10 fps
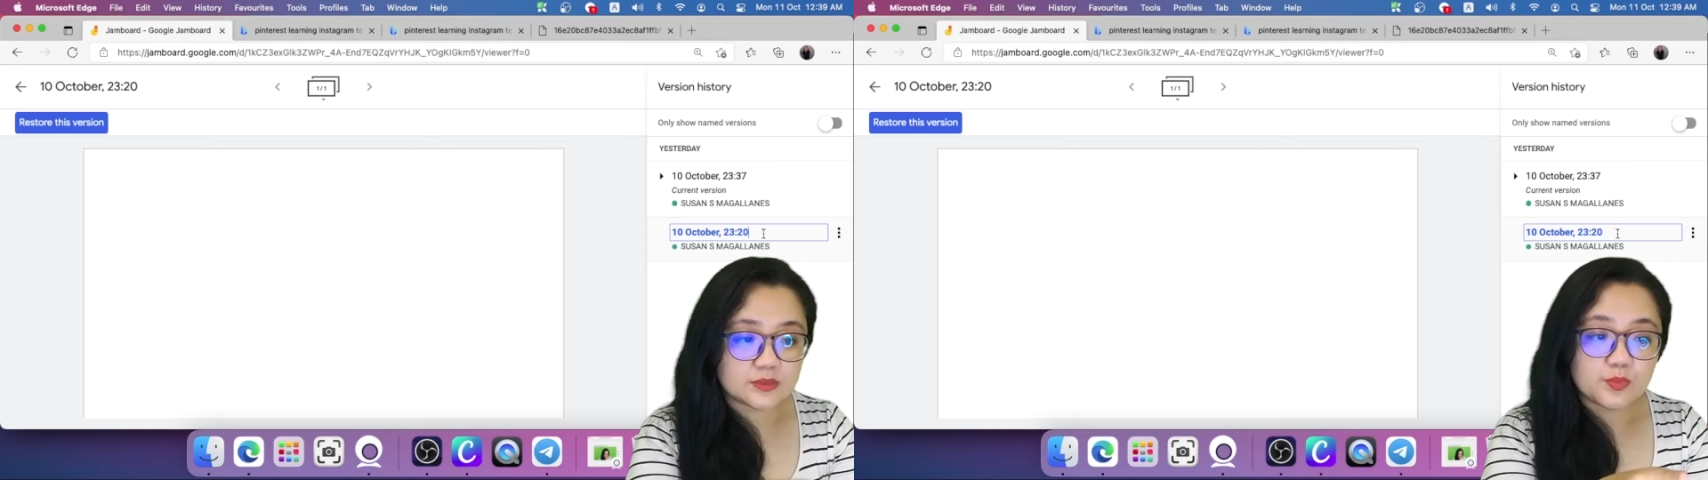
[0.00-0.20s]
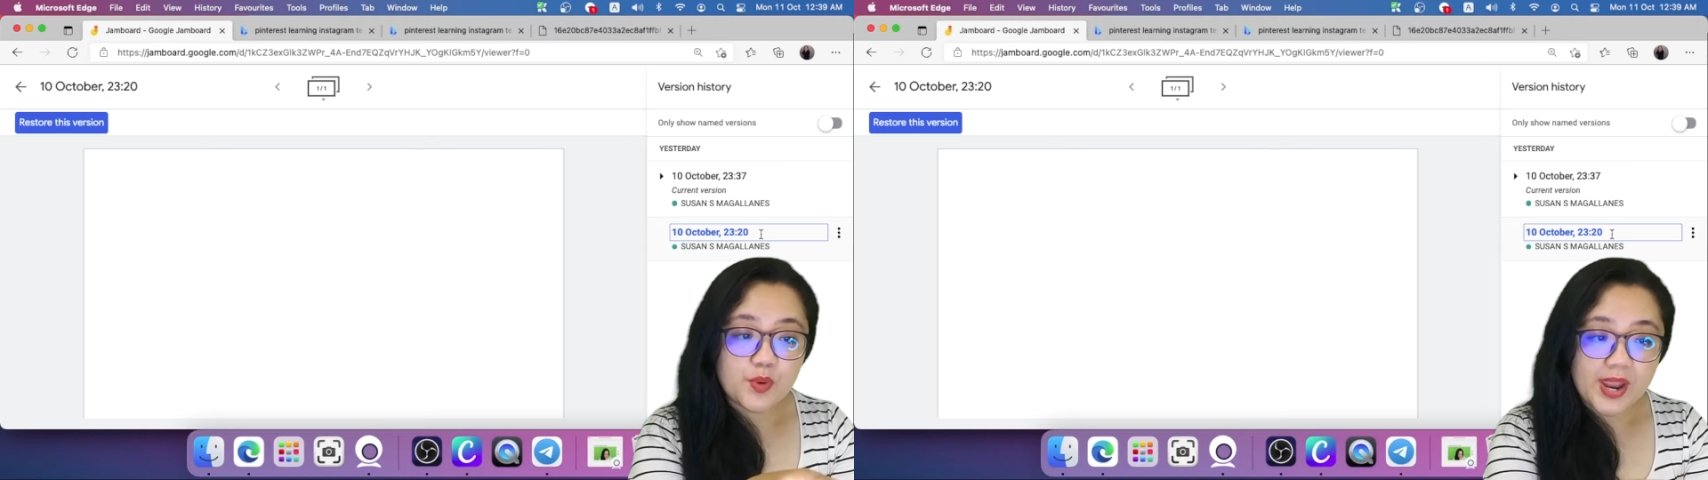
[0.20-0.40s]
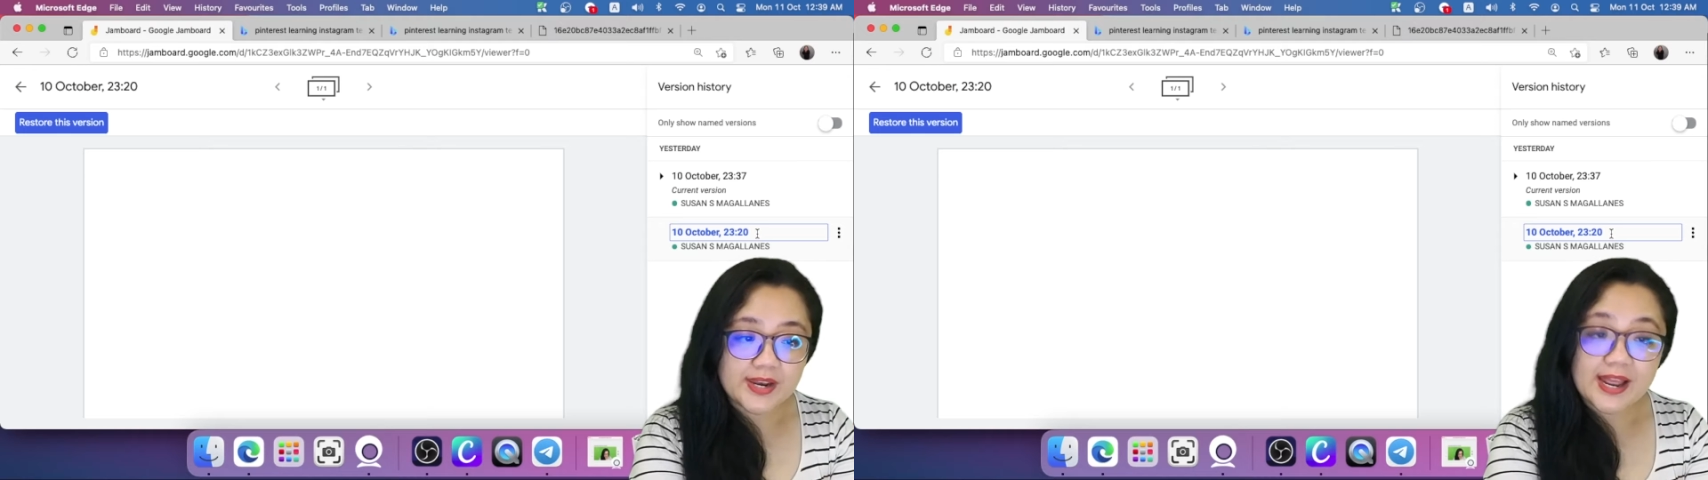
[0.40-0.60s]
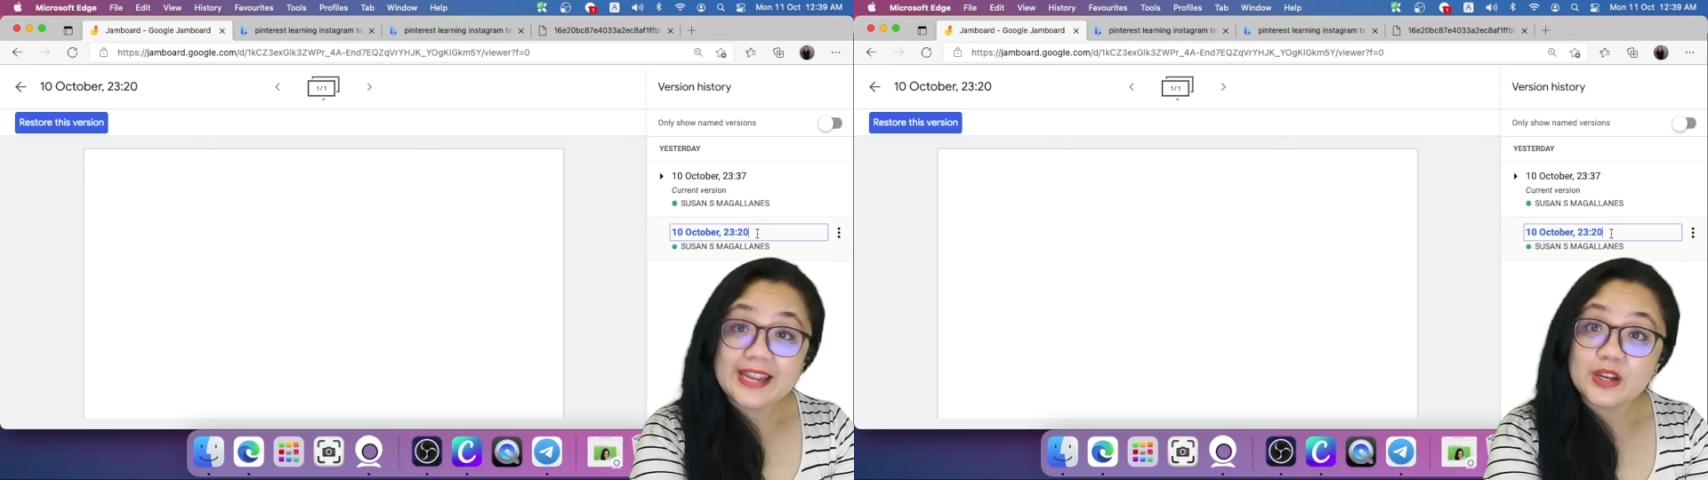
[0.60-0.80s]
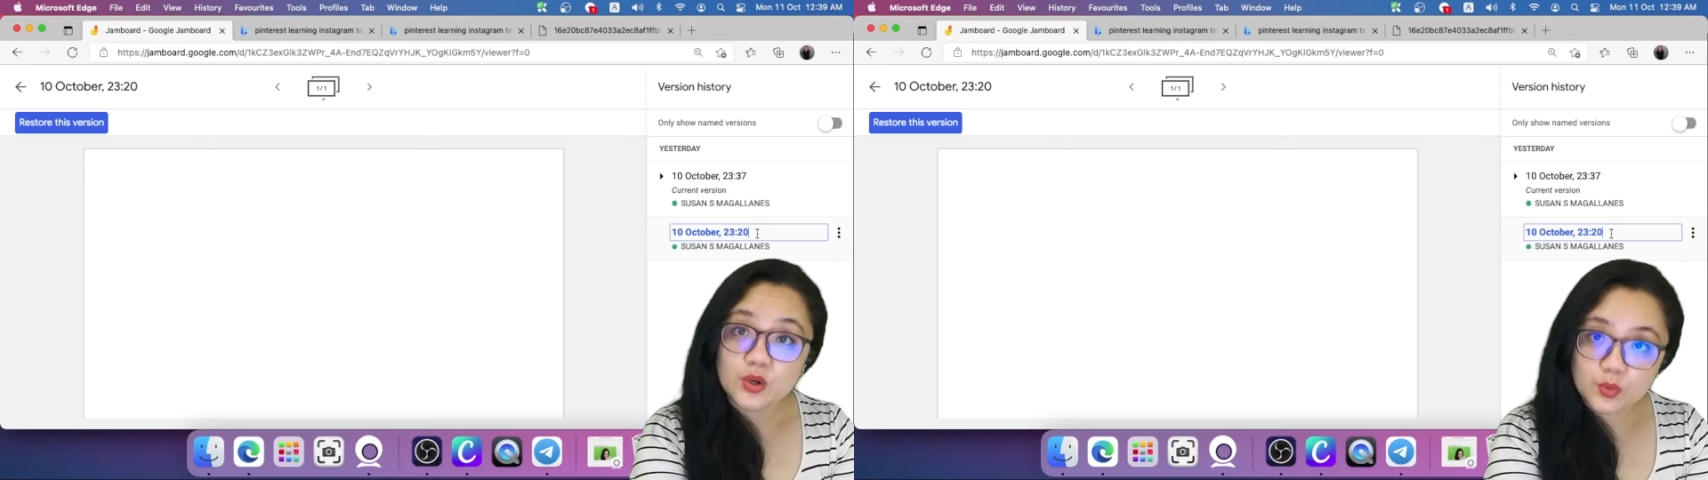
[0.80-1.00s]
when
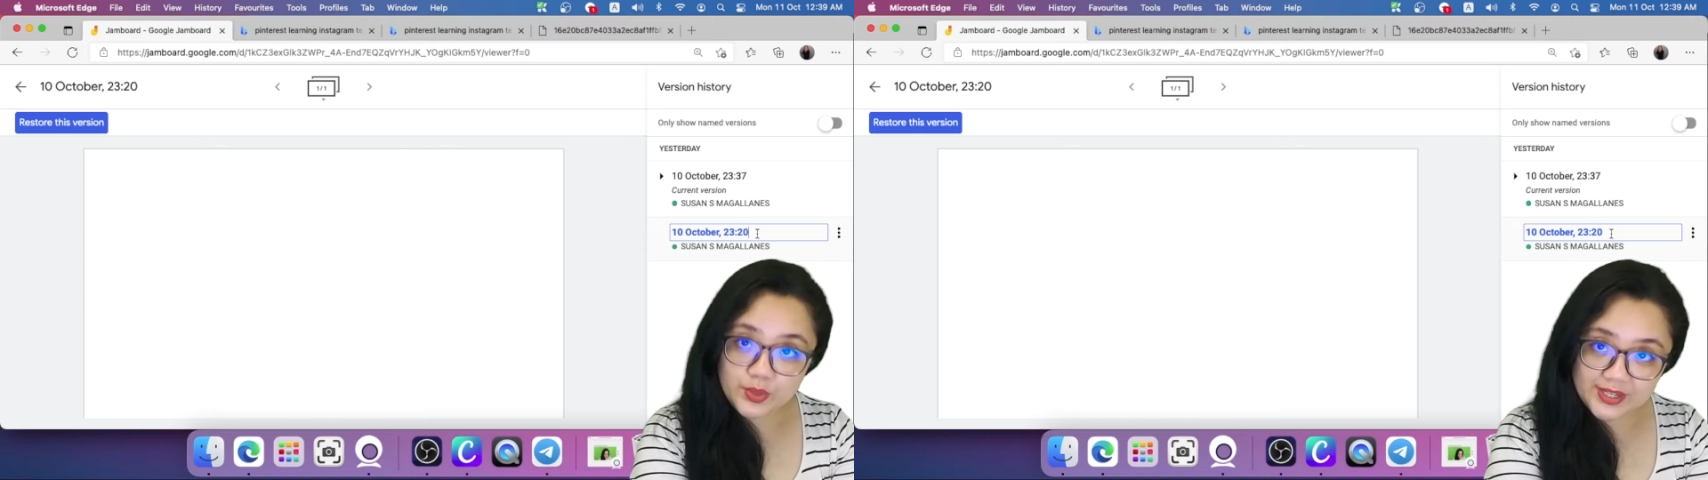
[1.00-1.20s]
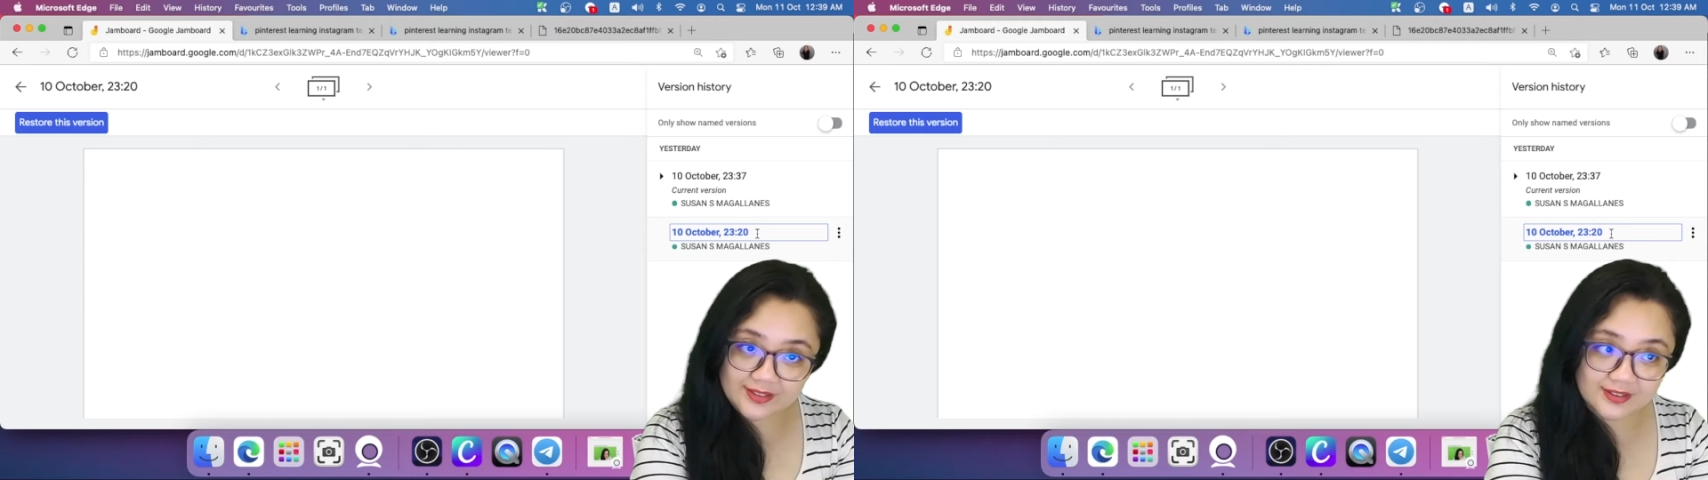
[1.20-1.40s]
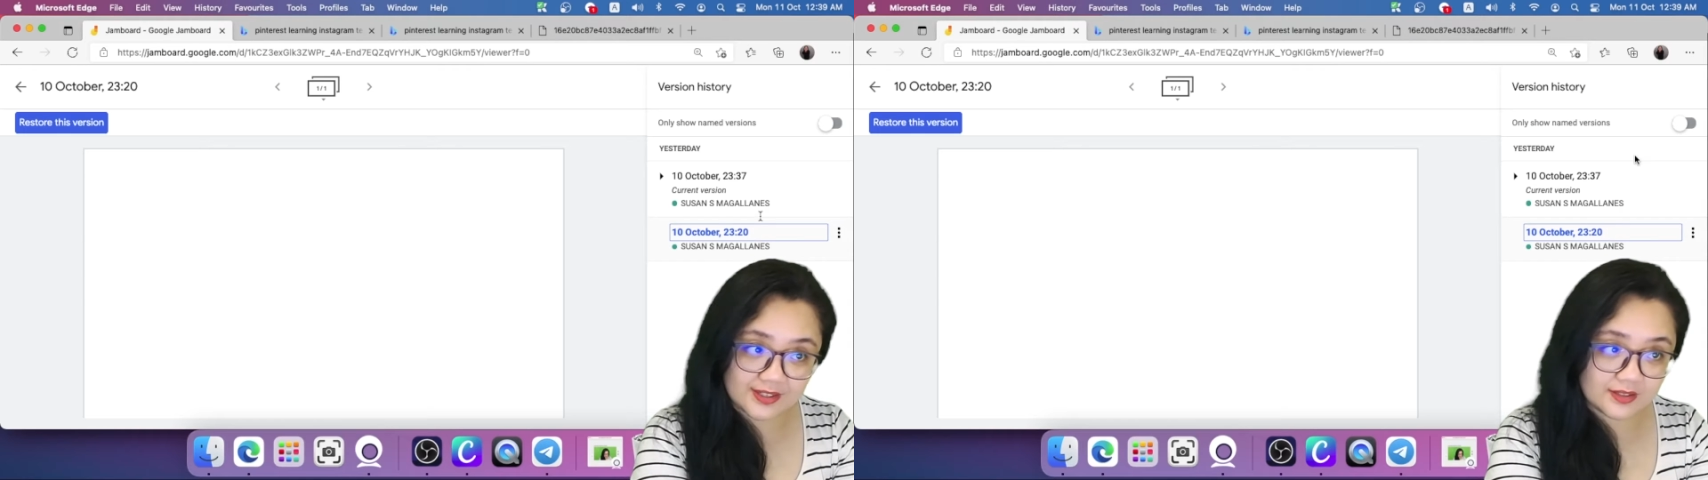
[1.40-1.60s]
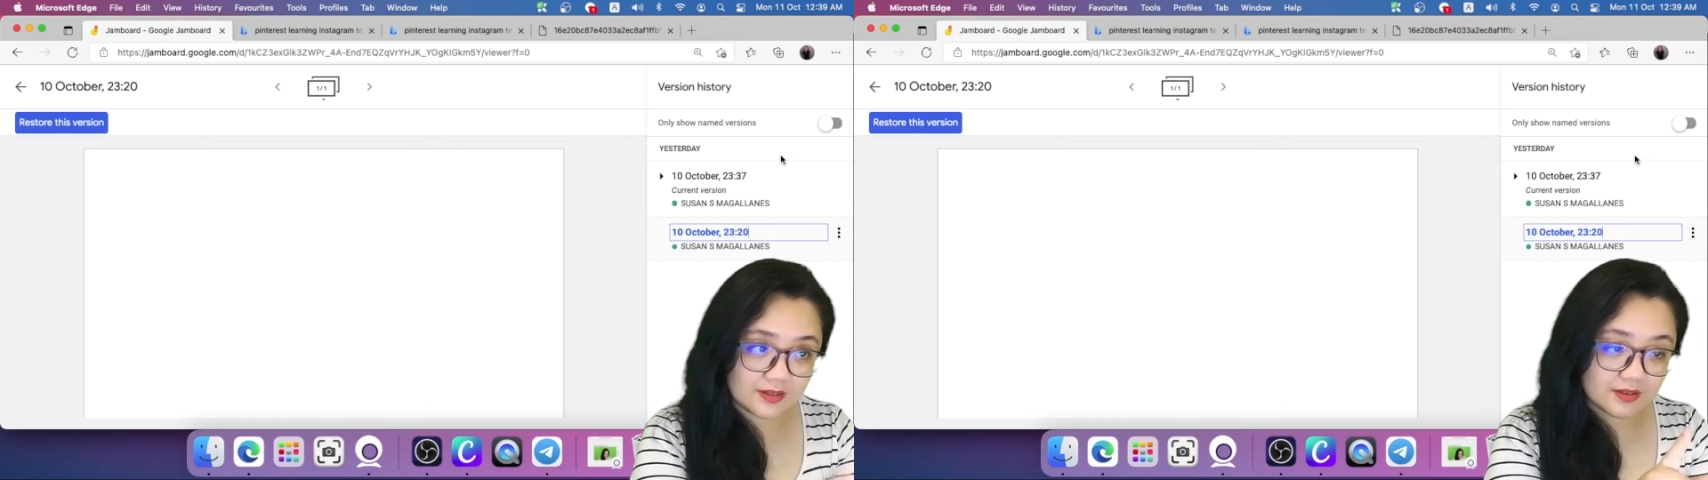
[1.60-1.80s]
I created it.